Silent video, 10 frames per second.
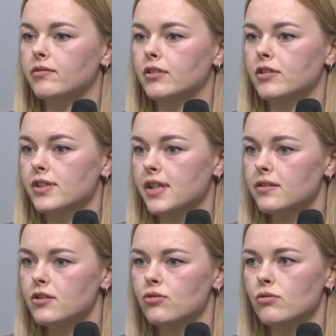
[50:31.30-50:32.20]

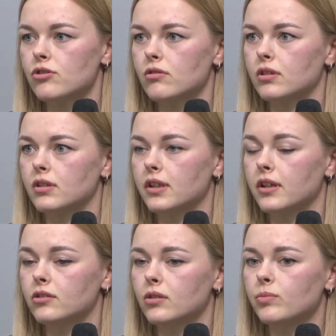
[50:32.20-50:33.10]
between
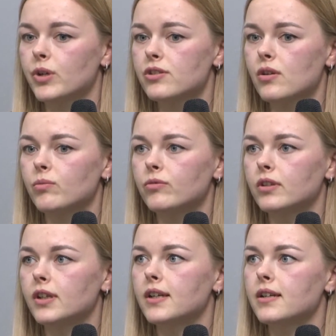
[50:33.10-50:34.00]
ethical
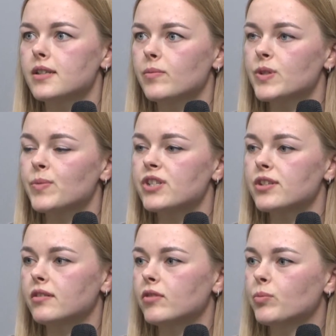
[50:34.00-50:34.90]
proper use
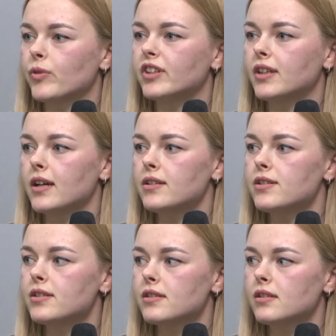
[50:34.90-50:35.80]
of artificial
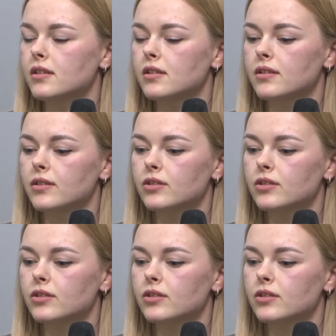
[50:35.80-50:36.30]
intelligence